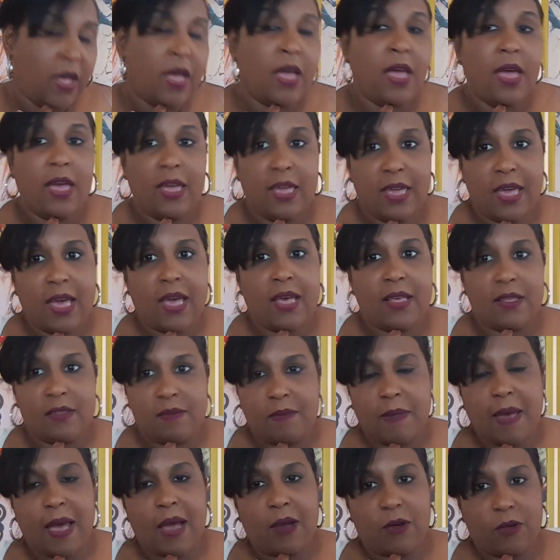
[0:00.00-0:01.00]
Yeah, it's
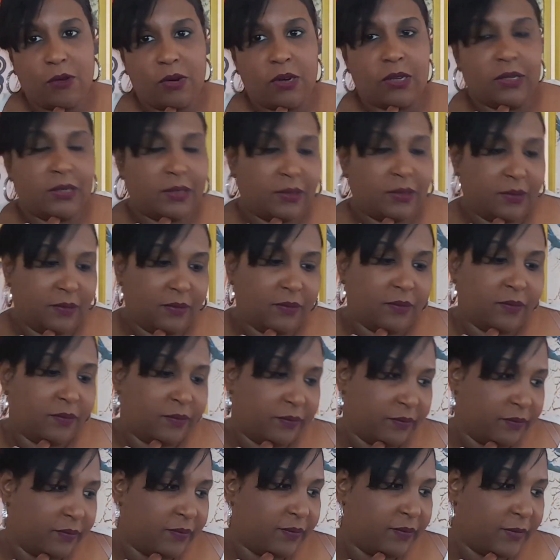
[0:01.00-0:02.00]
backwards.
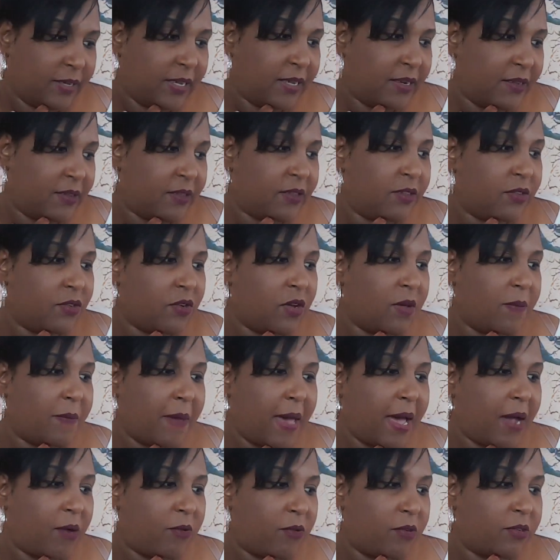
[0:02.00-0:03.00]
Yeah, this is going
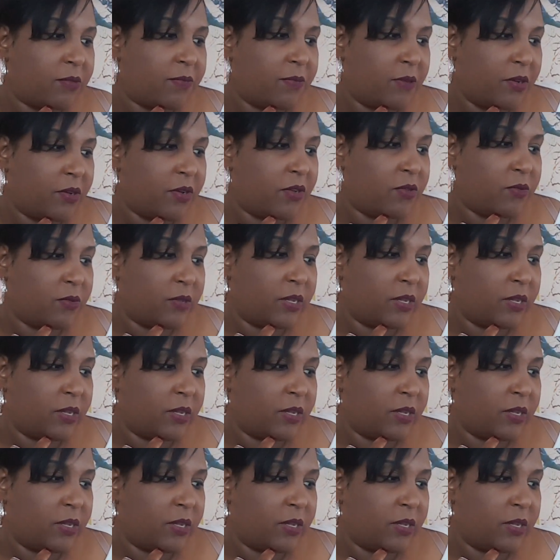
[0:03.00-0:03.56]
backwards because with the